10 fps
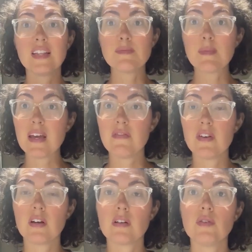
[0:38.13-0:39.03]
This may
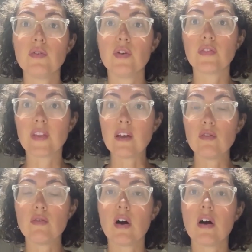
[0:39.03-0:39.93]
even include your thank
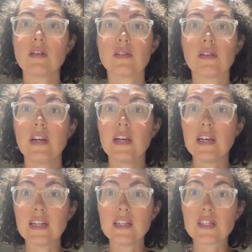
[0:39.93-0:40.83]
you cards or any
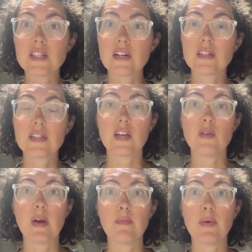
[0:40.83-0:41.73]
inserts that you
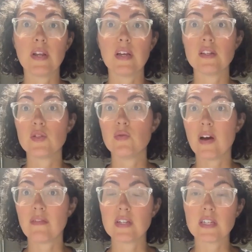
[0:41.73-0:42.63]
may put into
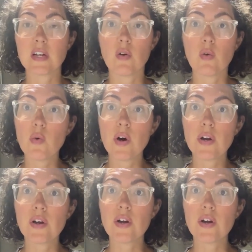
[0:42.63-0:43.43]
every single order.